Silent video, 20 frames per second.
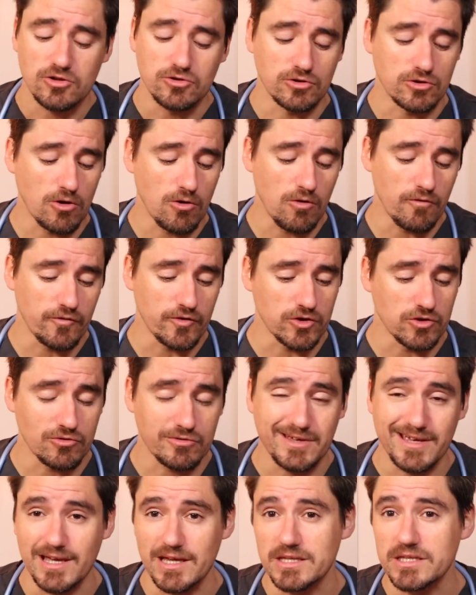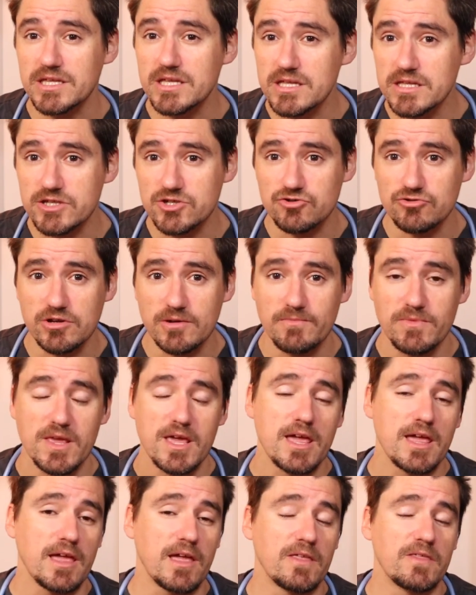look over your case history
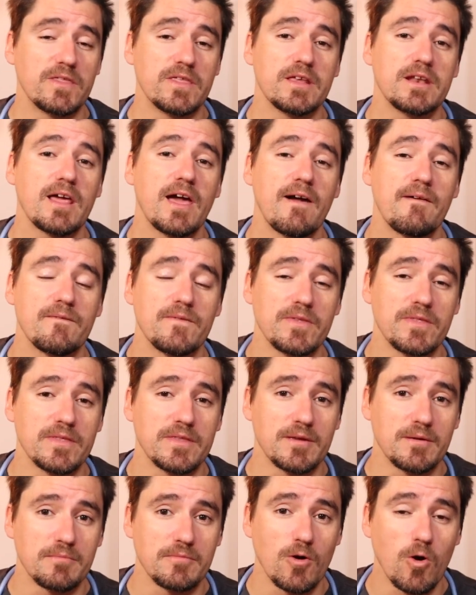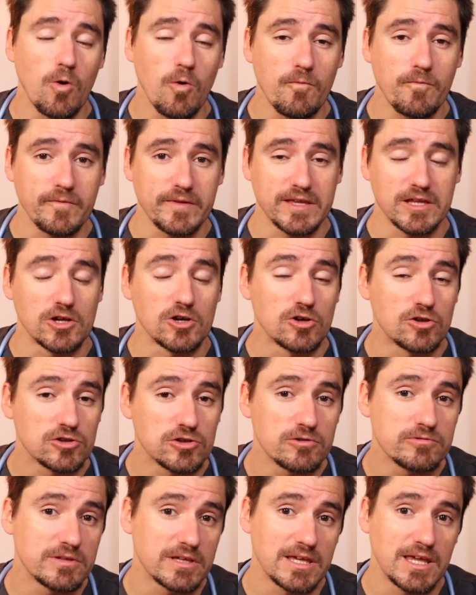and then having them hopefully
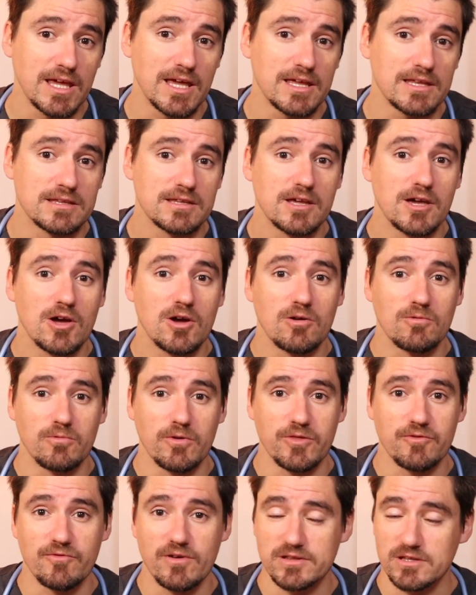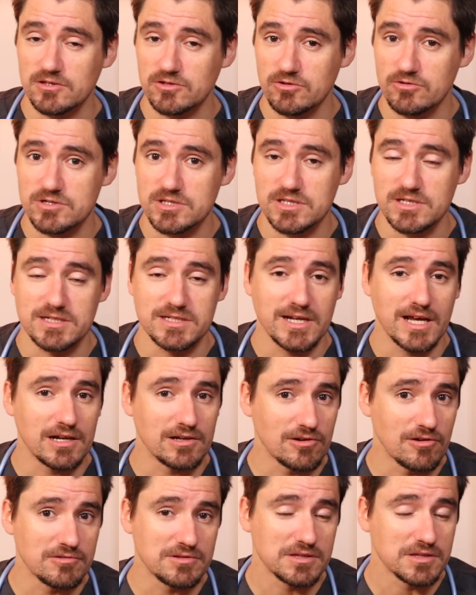conclude the case with resolution,
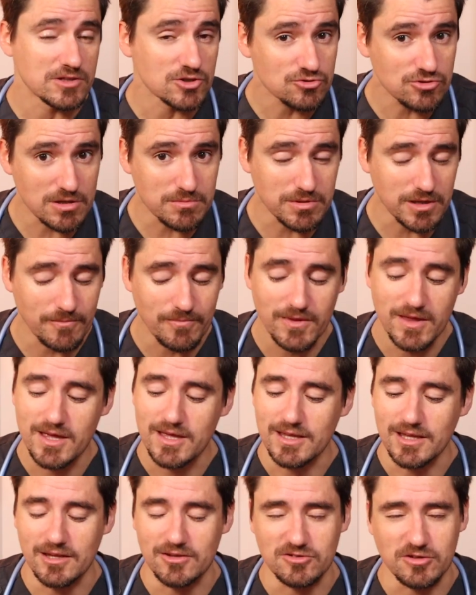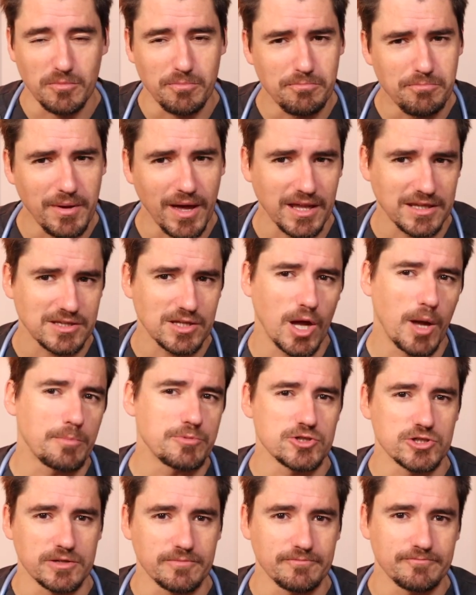diagnosis, and treatment is the best
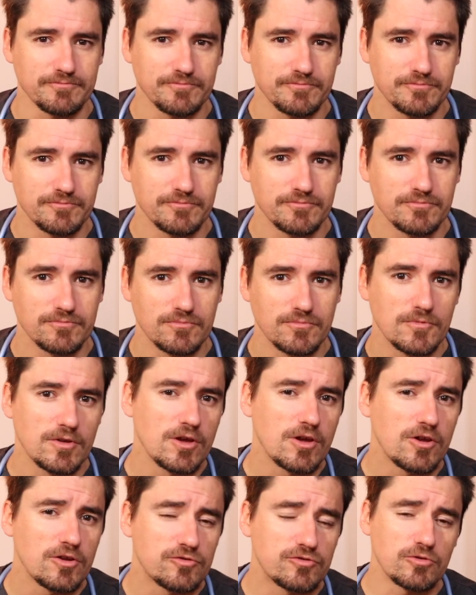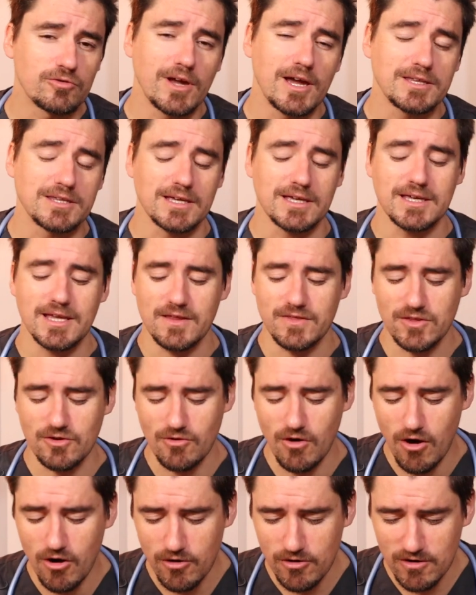option. So guys, again,
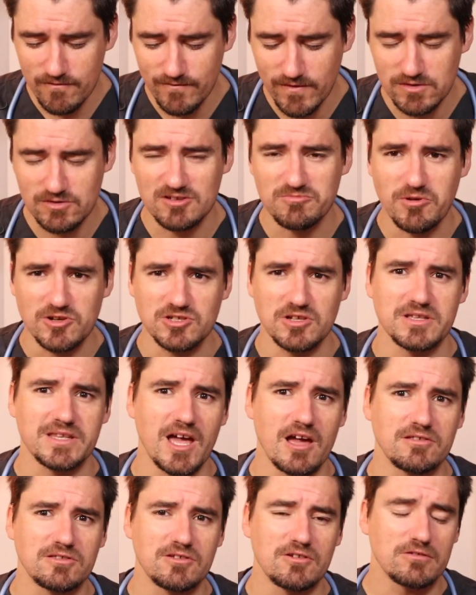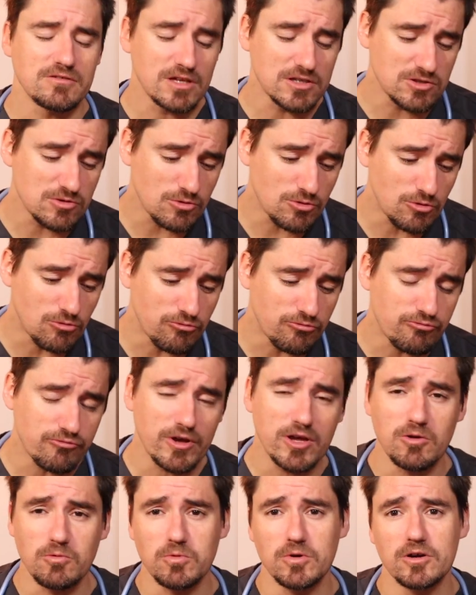there are veterinary specialists out there. They do
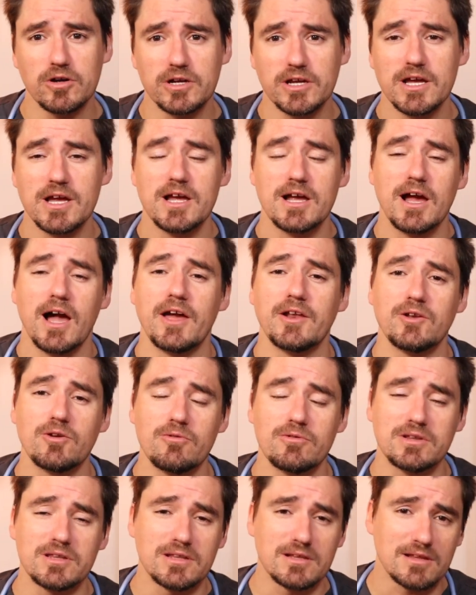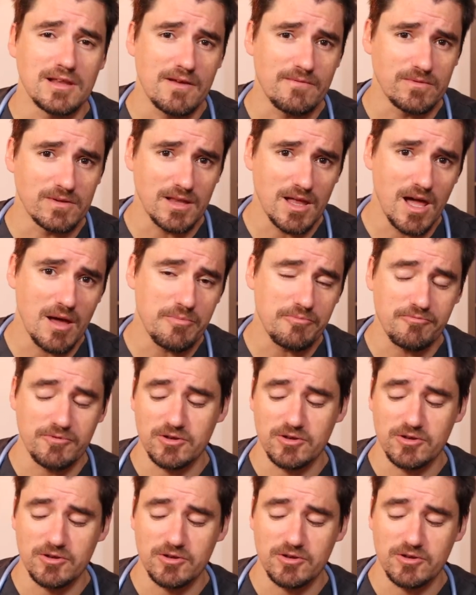great work. I know it is a level up